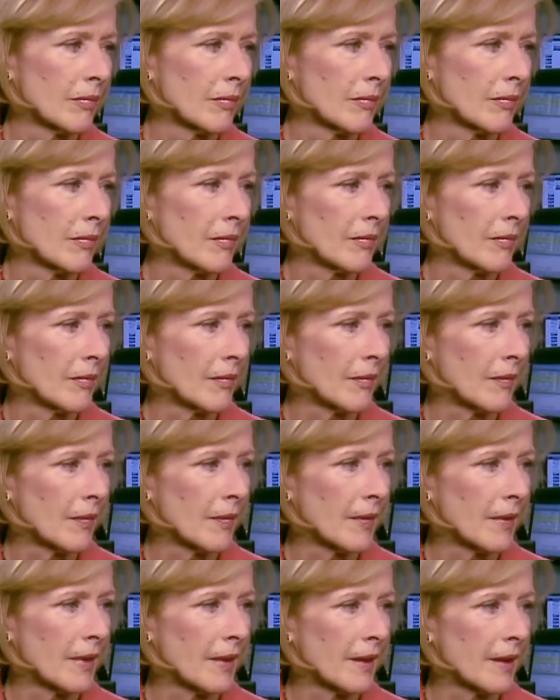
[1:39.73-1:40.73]

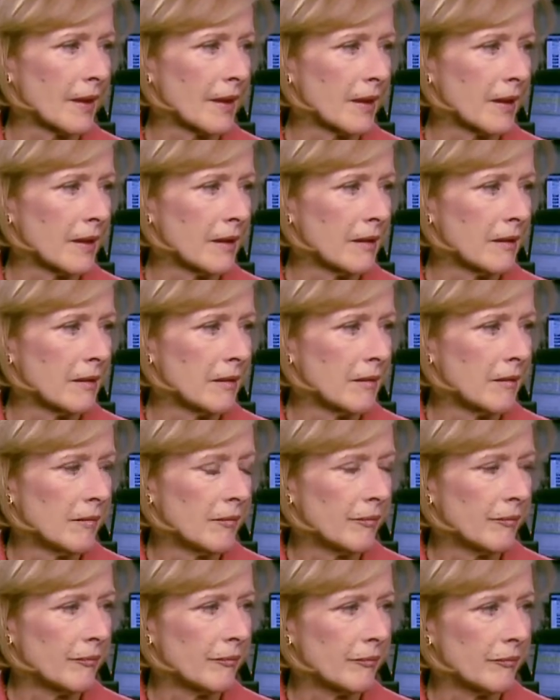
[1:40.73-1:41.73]

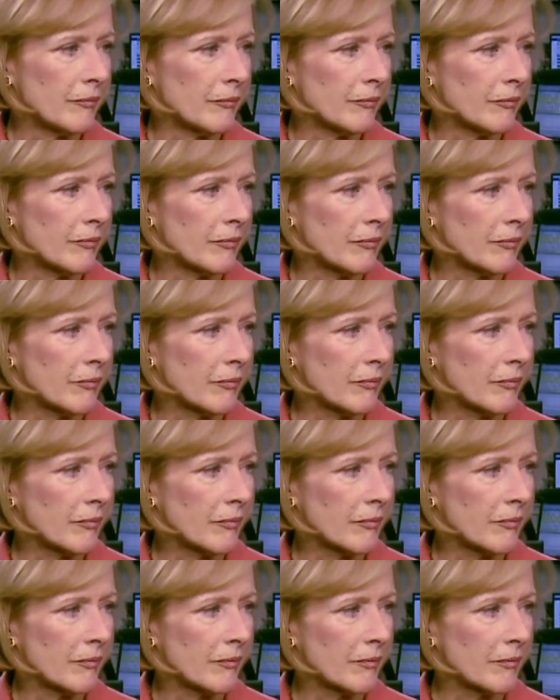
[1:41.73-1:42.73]

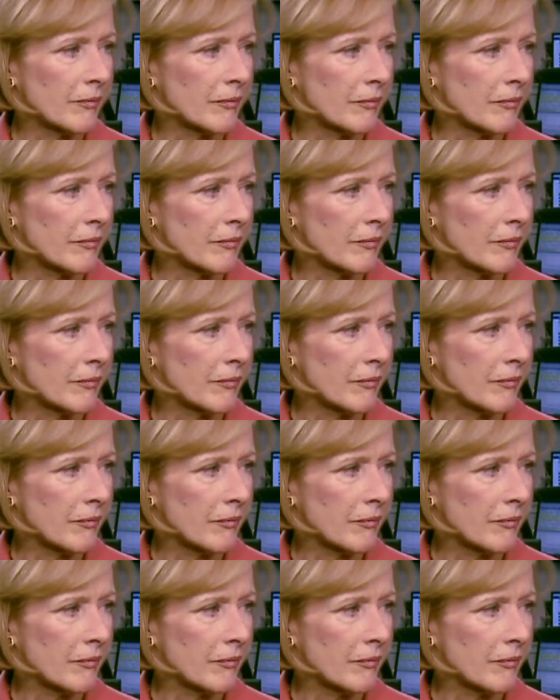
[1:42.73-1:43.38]
(not speaking)